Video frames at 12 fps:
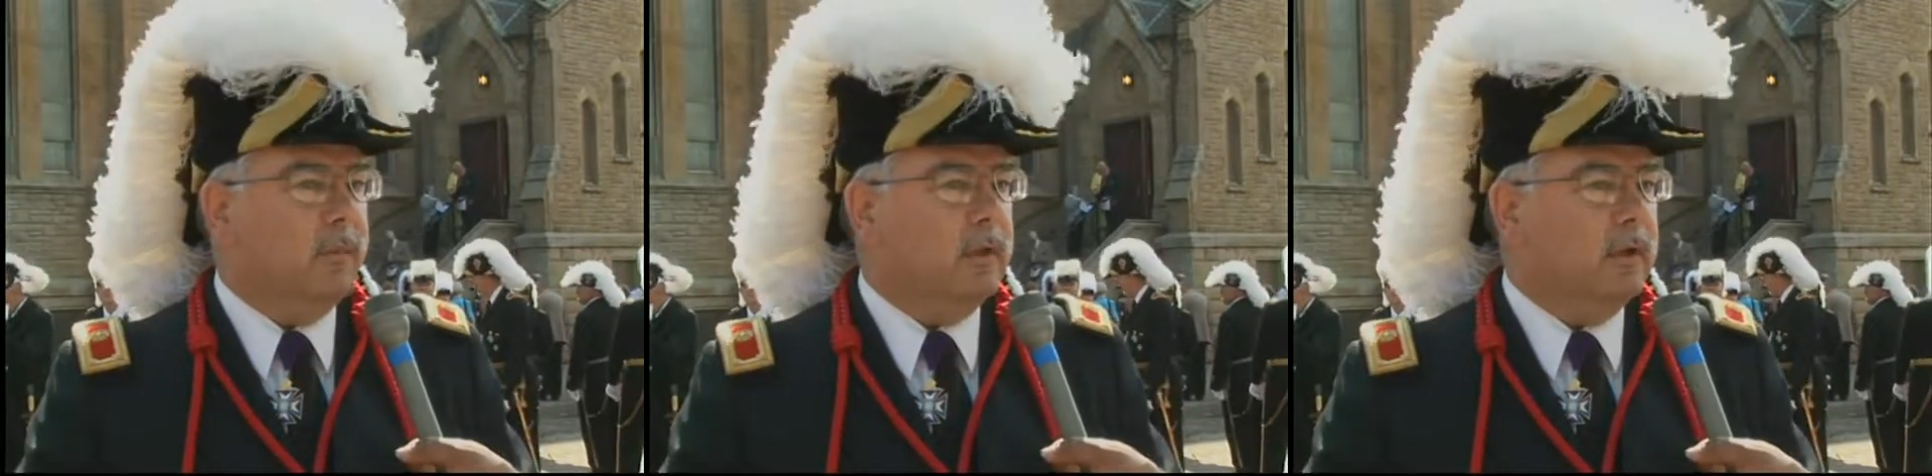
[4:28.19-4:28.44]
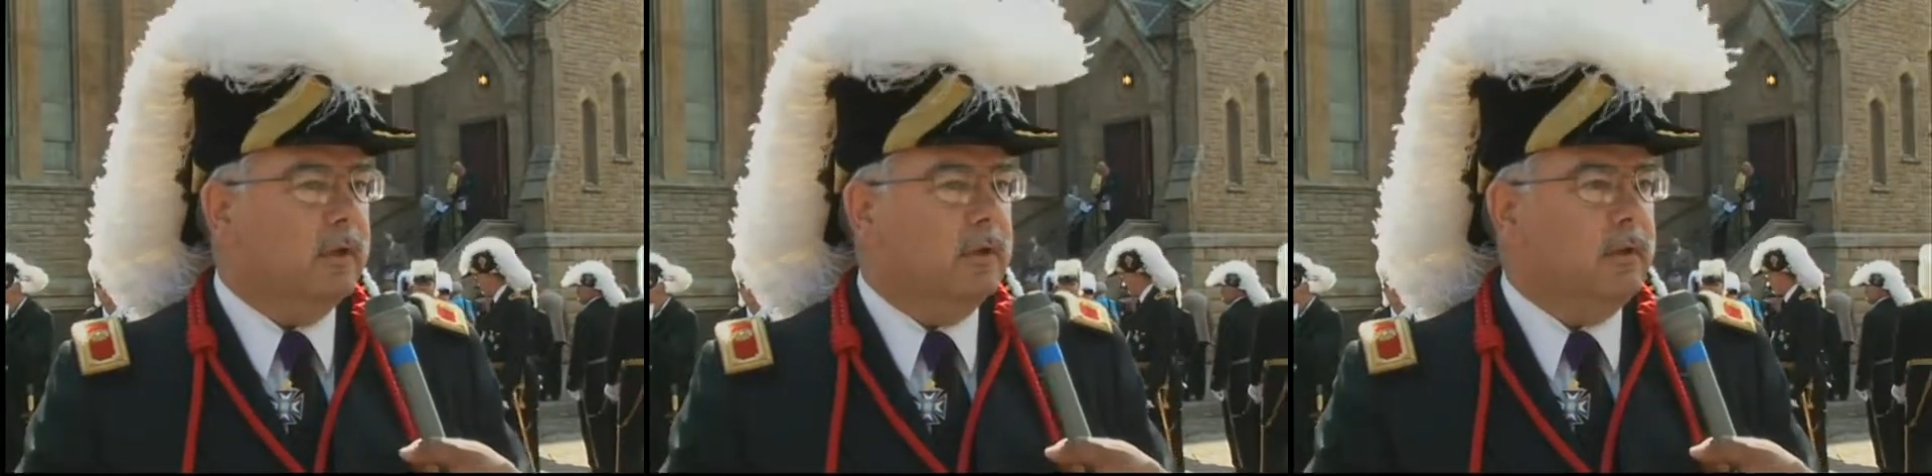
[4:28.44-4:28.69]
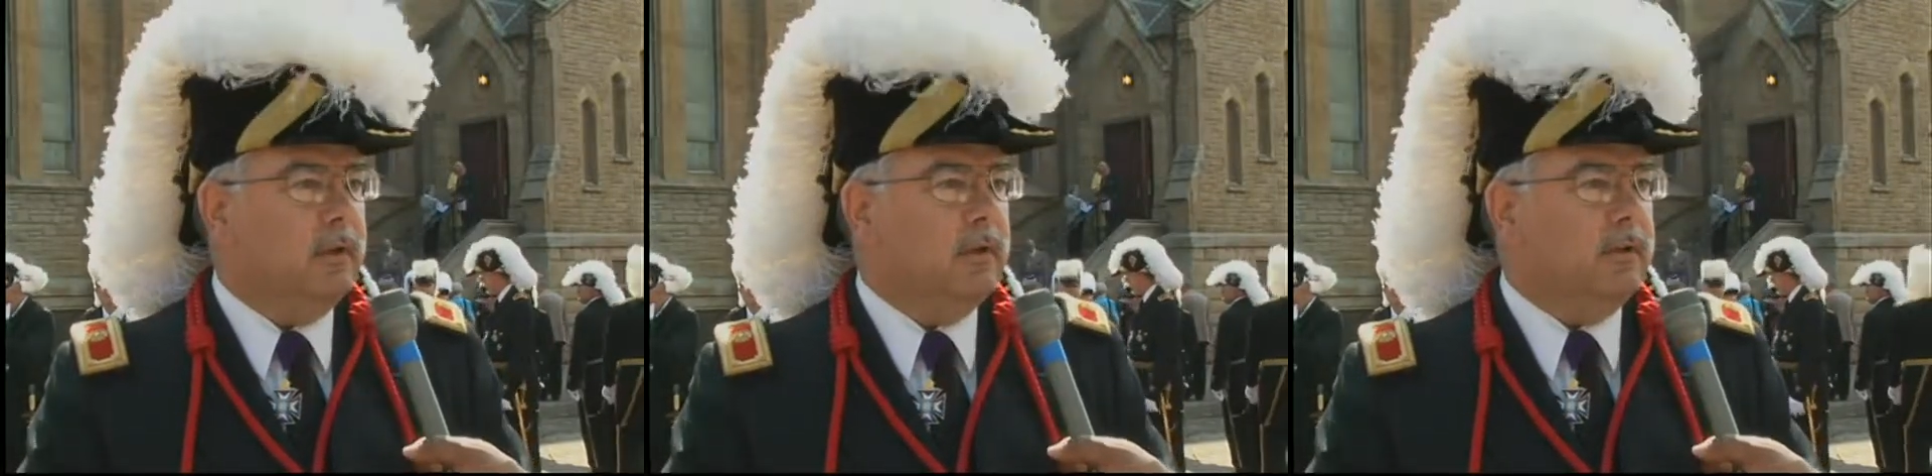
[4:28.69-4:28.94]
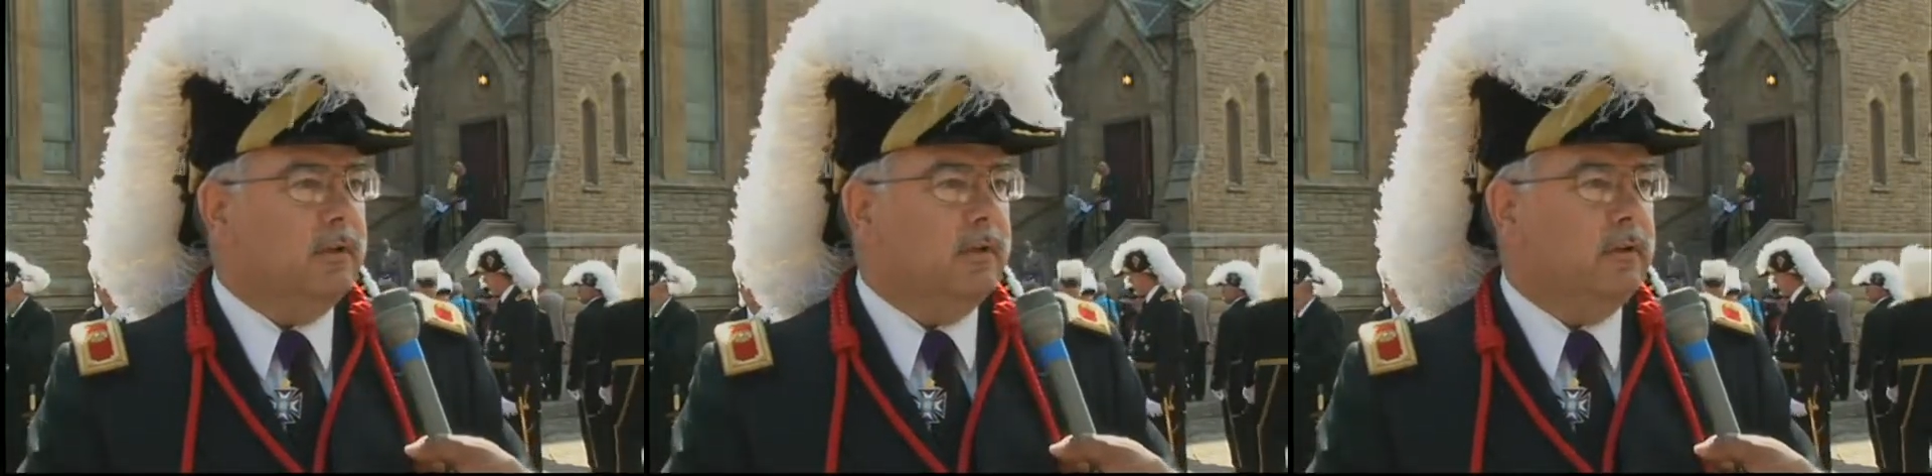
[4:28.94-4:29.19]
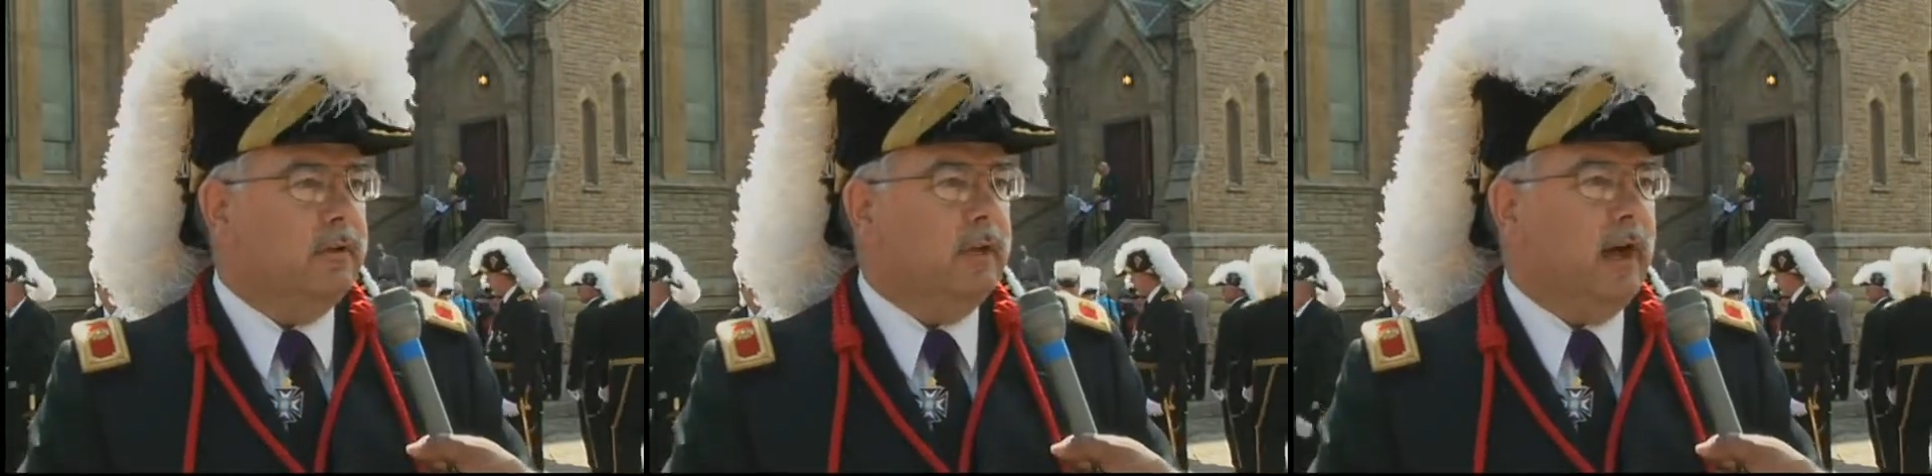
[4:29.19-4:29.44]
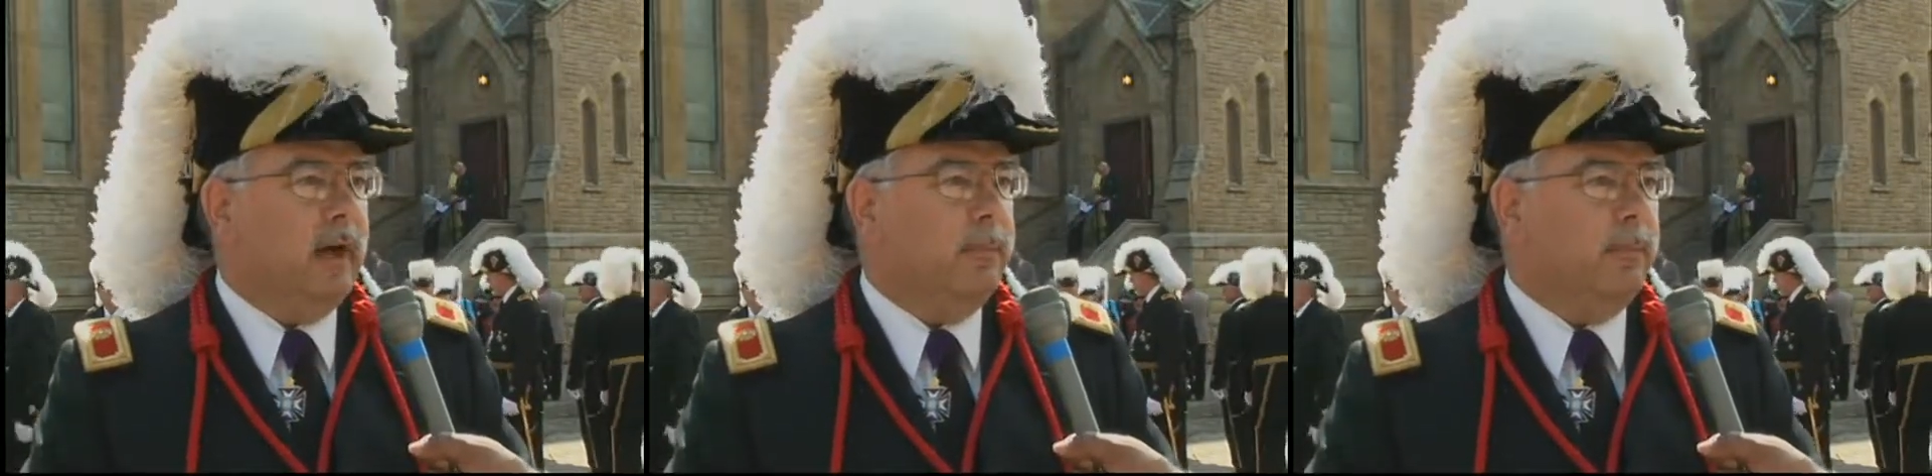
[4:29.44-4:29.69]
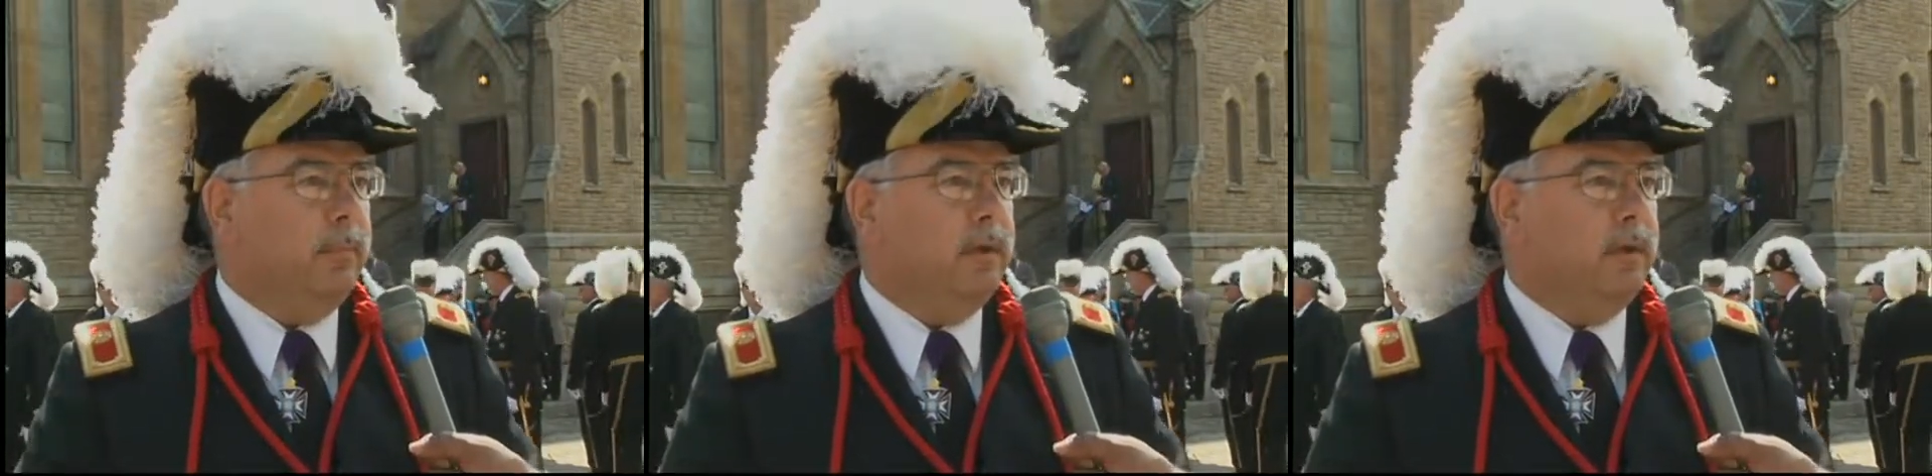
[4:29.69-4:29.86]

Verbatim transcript: the, the top